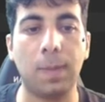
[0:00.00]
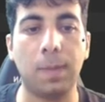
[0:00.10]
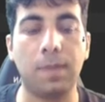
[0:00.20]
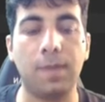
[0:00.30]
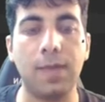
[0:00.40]

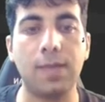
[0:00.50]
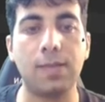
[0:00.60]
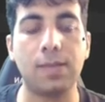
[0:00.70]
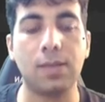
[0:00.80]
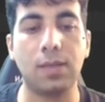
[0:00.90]

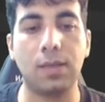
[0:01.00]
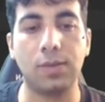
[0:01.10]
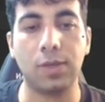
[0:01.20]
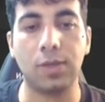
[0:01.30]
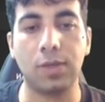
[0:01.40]
face
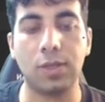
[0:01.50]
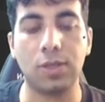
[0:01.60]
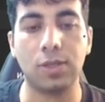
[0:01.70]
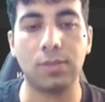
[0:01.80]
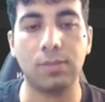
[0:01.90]

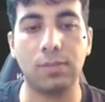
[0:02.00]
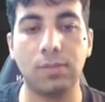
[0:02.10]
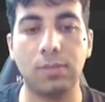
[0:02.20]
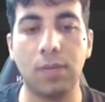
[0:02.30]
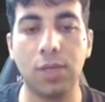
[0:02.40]
recognition
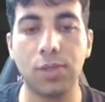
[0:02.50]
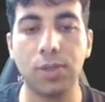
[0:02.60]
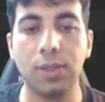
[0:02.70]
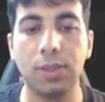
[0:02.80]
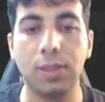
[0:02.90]

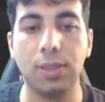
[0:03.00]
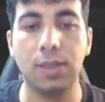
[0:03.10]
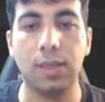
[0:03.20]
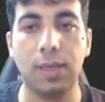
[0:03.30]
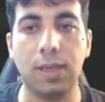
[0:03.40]
module
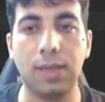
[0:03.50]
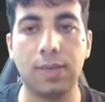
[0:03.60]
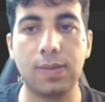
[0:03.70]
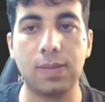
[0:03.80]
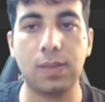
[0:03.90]

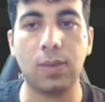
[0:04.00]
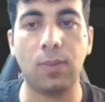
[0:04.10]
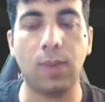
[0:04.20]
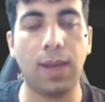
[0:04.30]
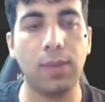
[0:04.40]
is
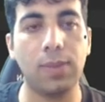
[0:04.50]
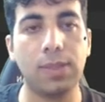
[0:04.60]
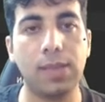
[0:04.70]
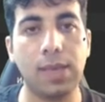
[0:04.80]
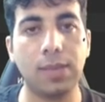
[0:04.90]

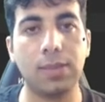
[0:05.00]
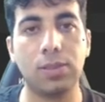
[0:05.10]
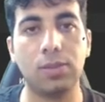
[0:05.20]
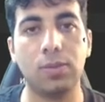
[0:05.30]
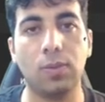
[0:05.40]
y1
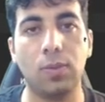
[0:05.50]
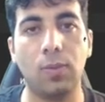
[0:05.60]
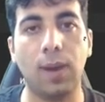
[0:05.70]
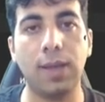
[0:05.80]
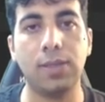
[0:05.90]
x2
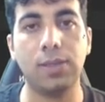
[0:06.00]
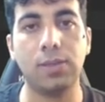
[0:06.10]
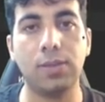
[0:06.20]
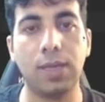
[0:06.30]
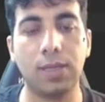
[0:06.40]

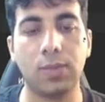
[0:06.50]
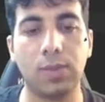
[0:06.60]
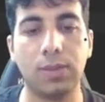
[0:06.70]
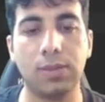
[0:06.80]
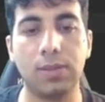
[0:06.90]
y2
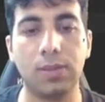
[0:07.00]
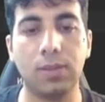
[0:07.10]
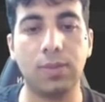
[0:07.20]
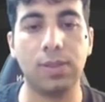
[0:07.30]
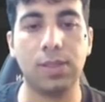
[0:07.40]
x1.
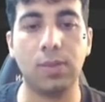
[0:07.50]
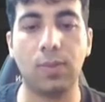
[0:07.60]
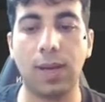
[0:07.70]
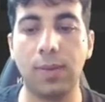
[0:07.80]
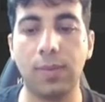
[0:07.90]
So we say
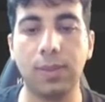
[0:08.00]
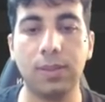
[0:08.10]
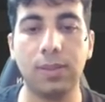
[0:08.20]
y1